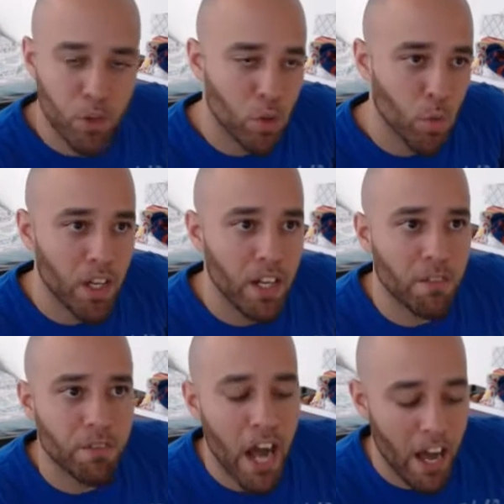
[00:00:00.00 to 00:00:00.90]
3 to
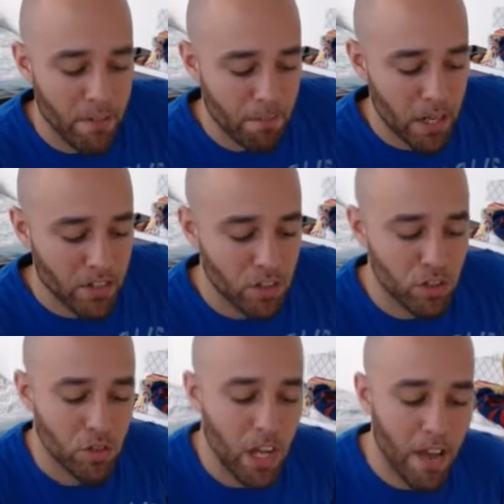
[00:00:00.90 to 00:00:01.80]
5 months,
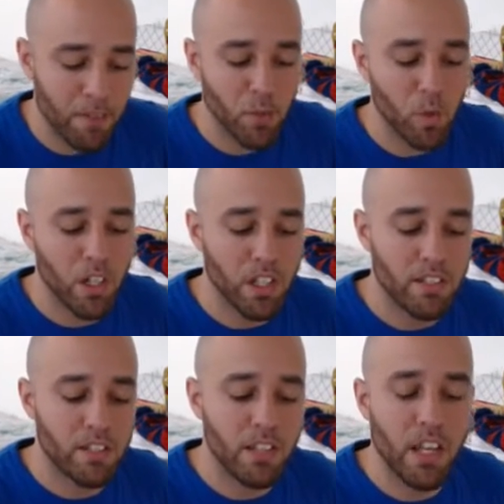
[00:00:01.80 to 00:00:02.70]
you haven't really
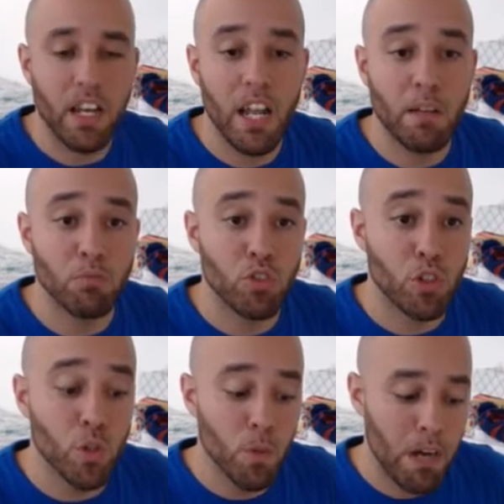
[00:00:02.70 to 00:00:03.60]
seen him
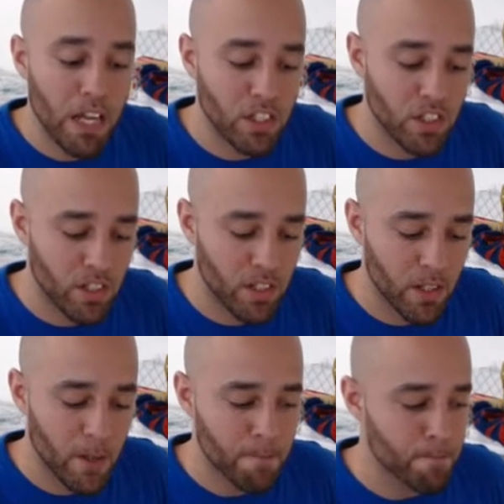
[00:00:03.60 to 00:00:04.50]
too much.
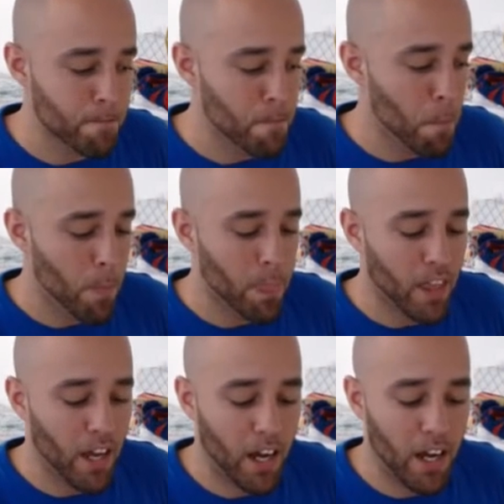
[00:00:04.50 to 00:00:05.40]

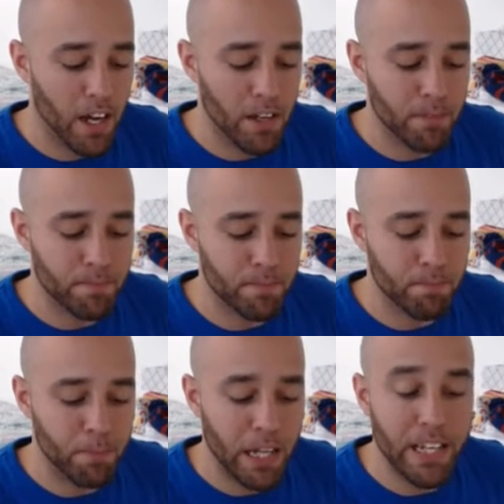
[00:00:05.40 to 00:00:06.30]

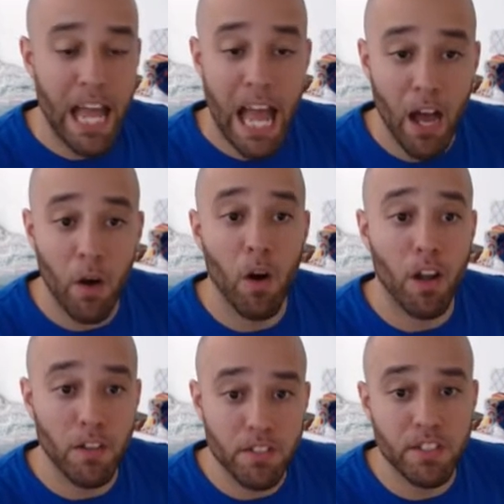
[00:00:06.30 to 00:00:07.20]
But now
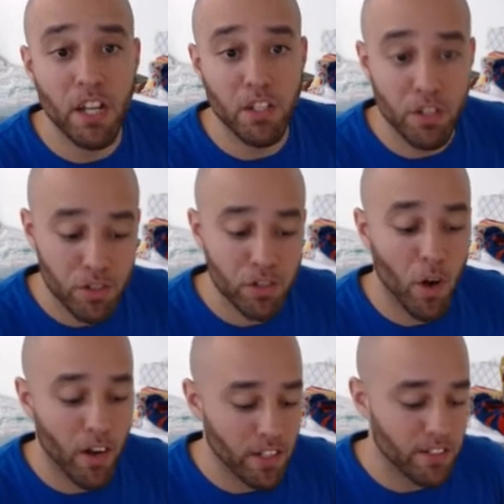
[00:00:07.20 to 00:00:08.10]
all of a sudden you're
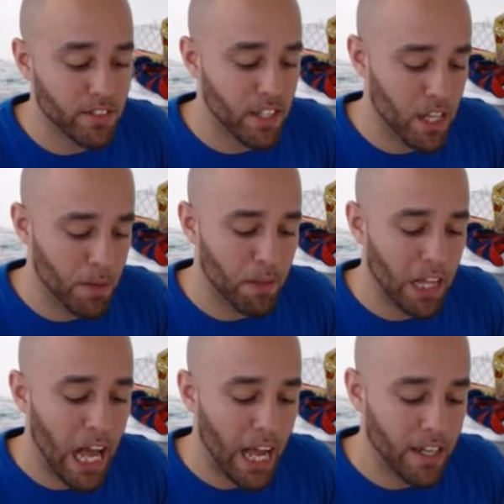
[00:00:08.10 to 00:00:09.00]
starting to see him a
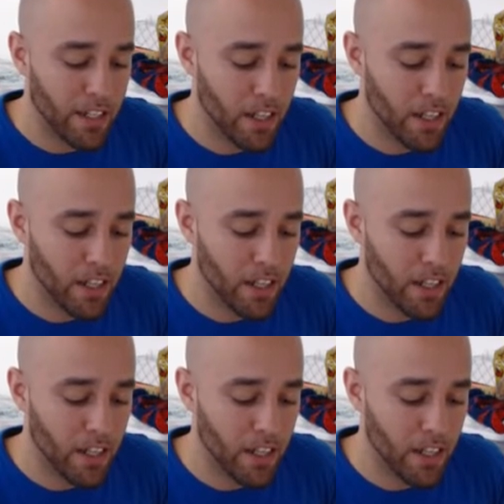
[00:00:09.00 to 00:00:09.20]
lot.